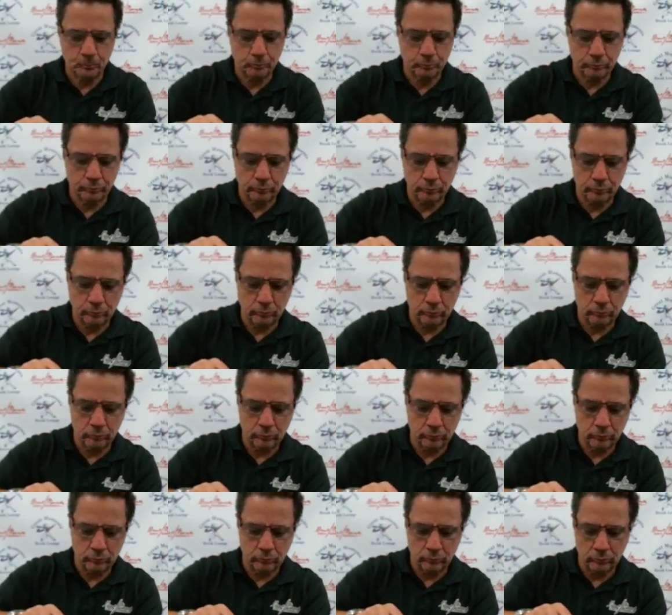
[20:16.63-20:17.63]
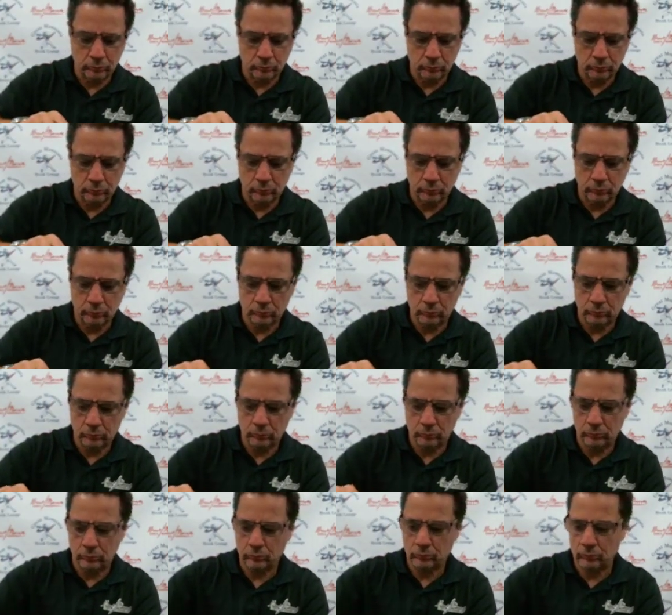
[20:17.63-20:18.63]

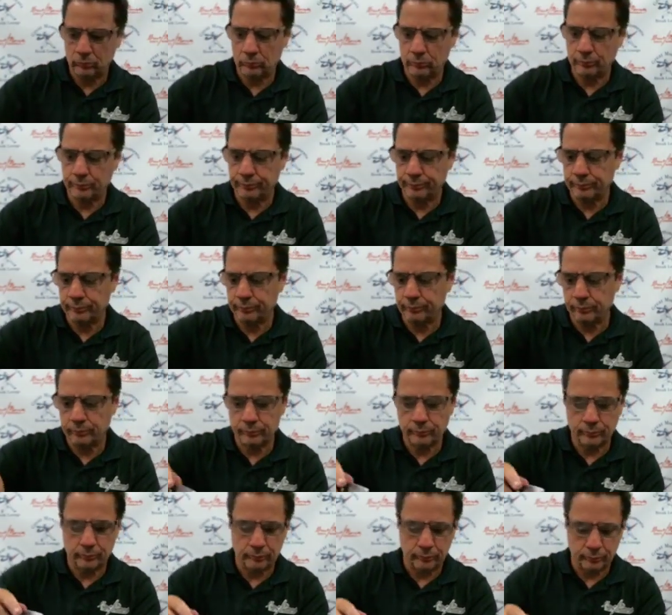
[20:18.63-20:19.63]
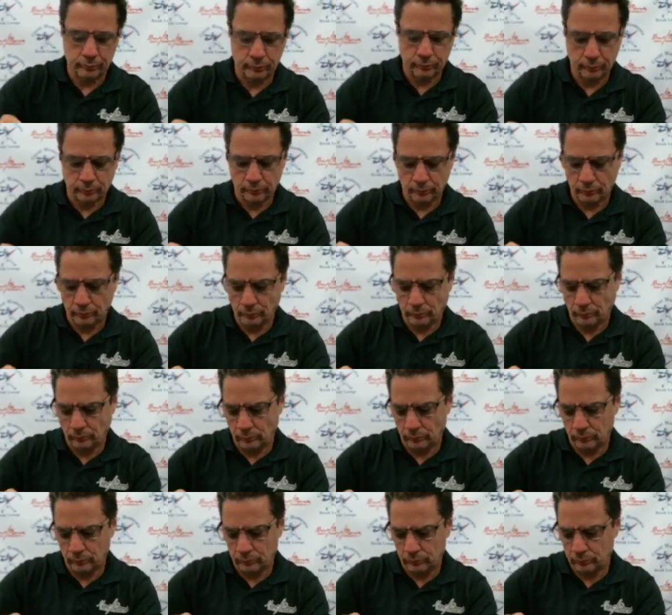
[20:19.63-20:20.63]

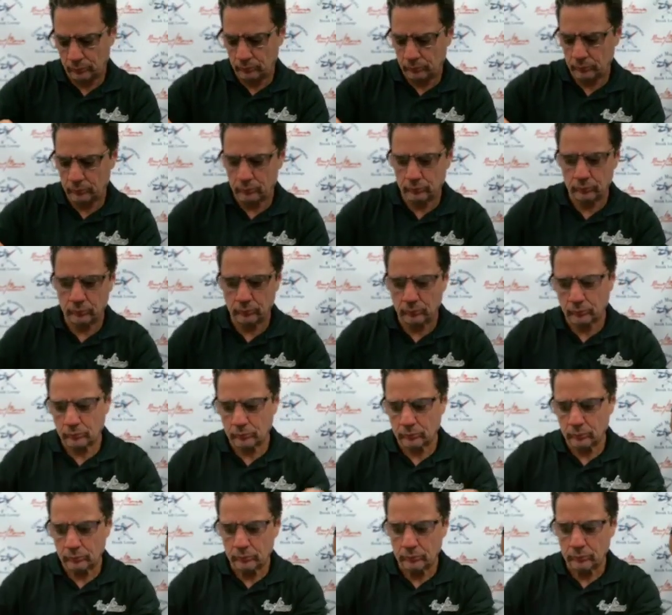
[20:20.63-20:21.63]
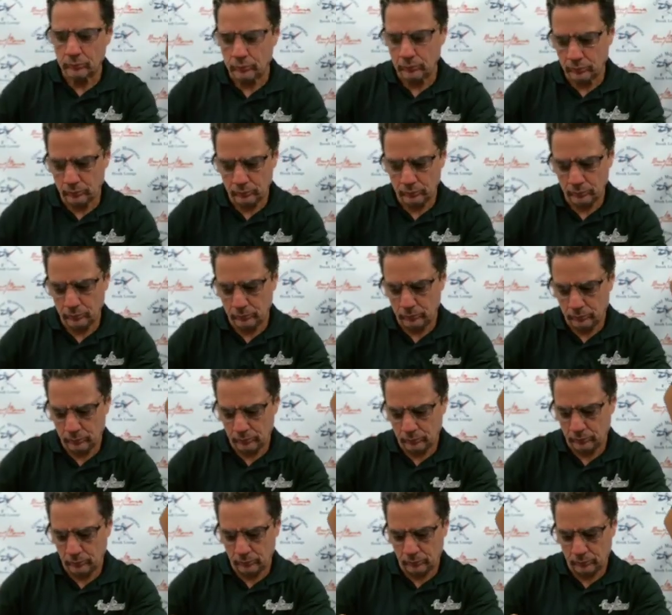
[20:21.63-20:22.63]

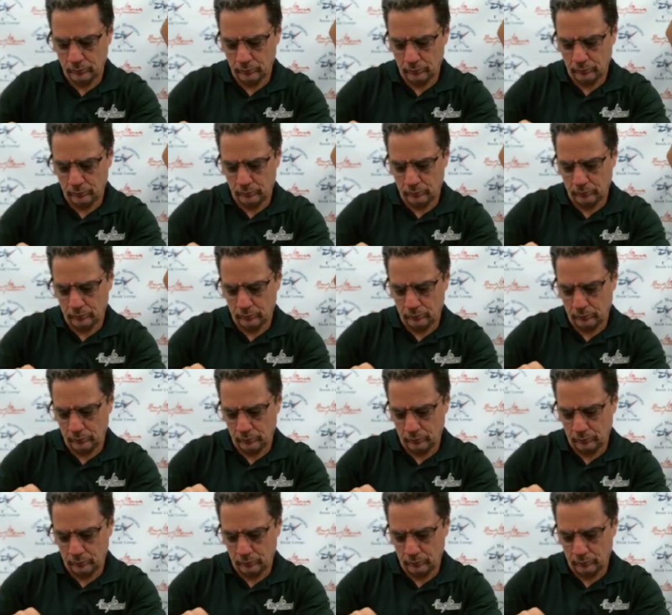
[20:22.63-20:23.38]
Nobody speaks.